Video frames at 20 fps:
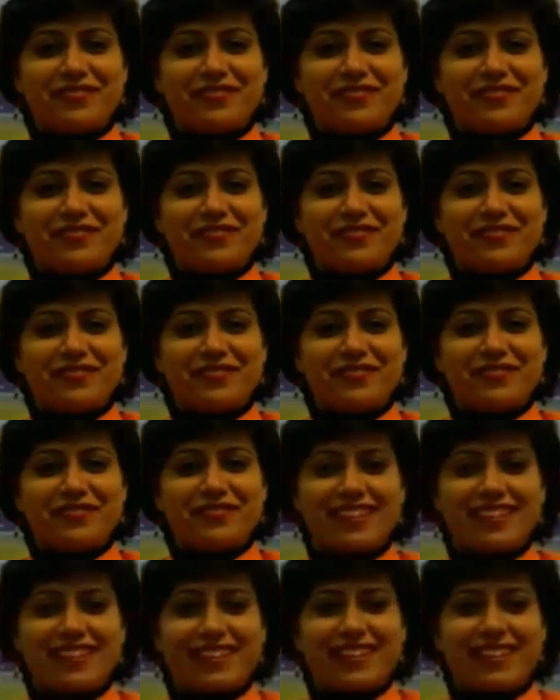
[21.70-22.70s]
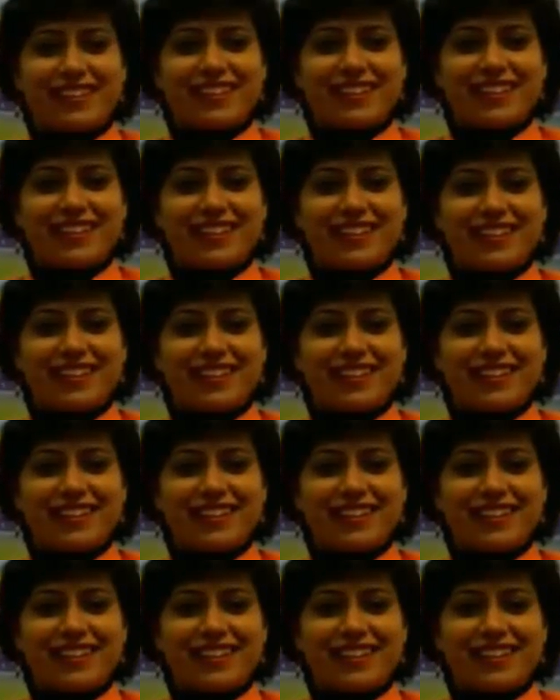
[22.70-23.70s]

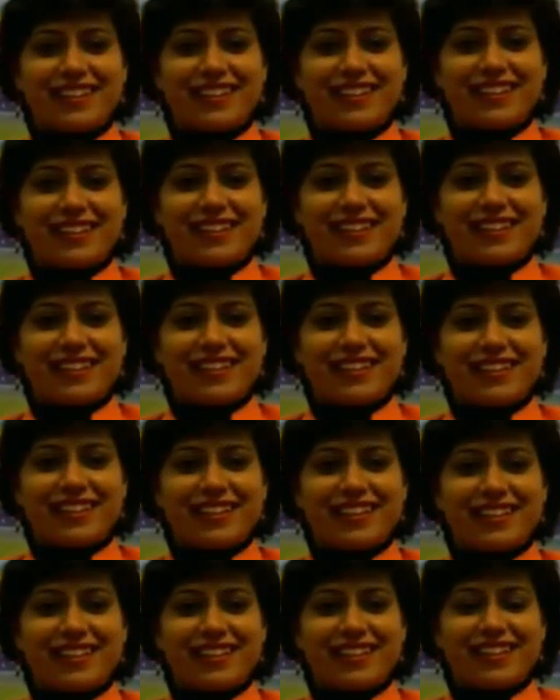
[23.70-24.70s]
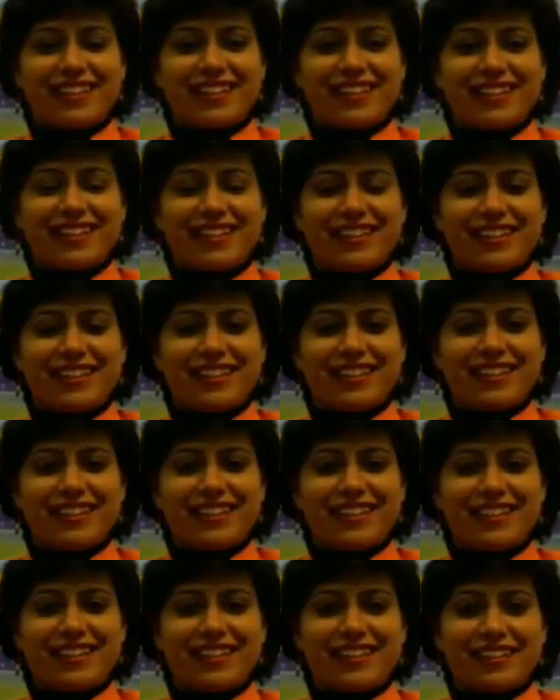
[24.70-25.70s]

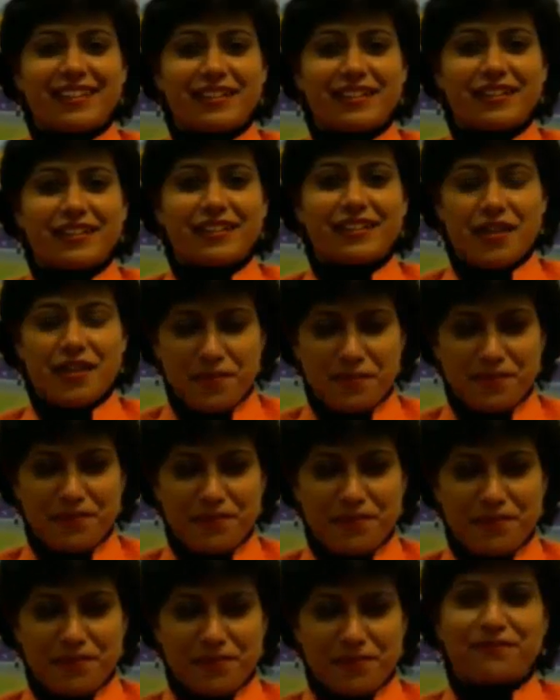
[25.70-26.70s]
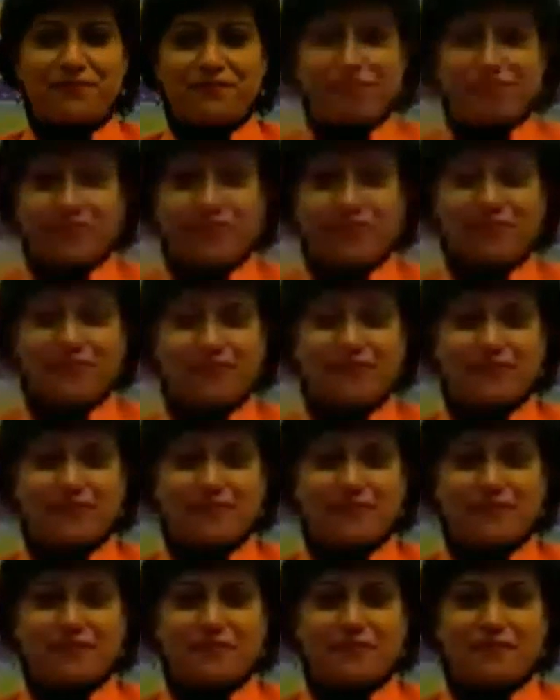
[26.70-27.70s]

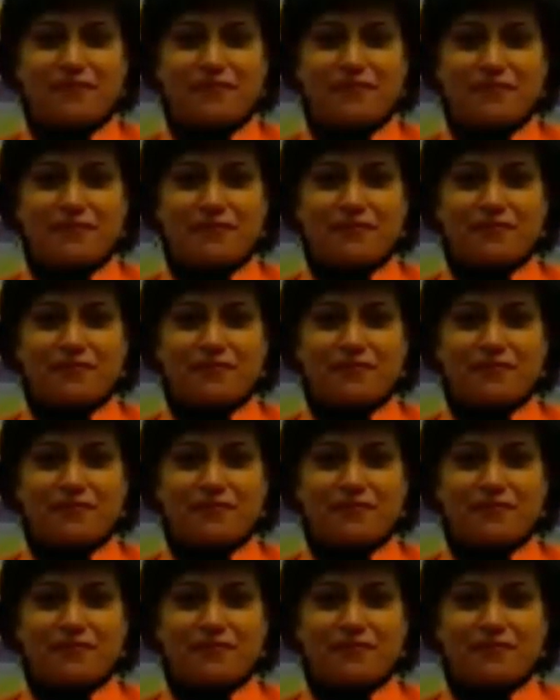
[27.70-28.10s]
(not speaking)